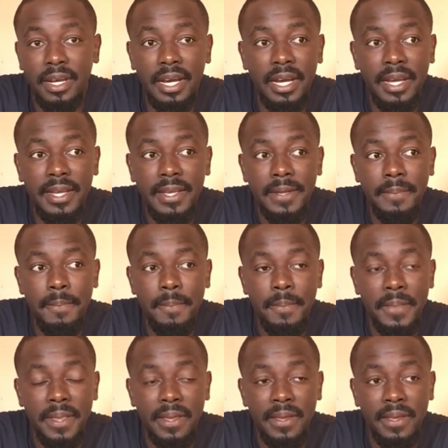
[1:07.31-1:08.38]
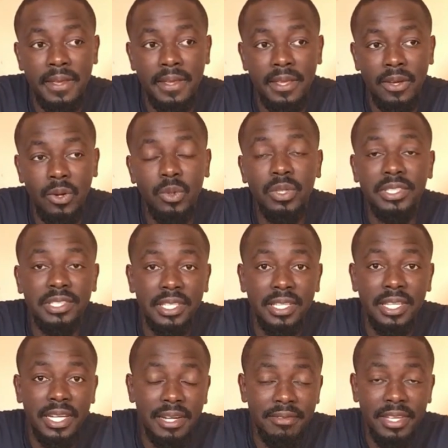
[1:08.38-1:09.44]
I always say
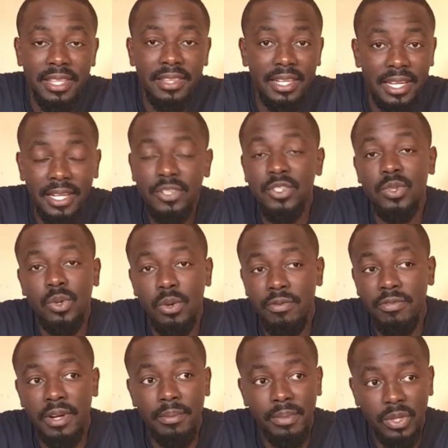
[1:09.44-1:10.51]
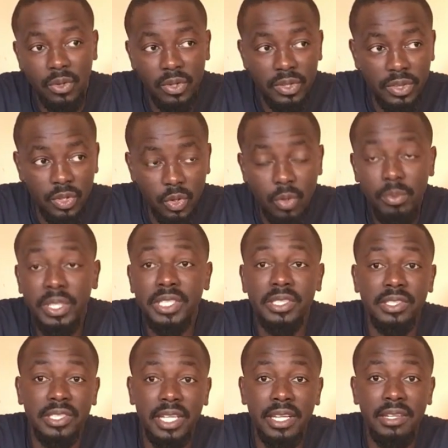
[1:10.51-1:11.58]
that I've had the luxury of farming on the
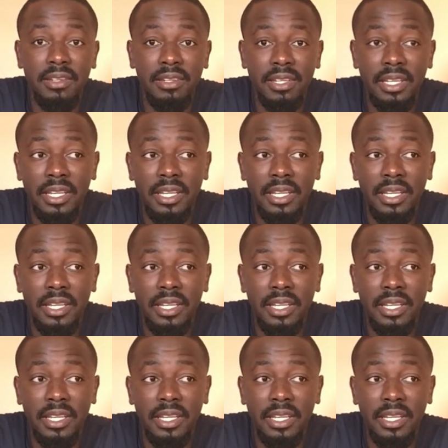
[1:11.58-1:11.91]
commercial side,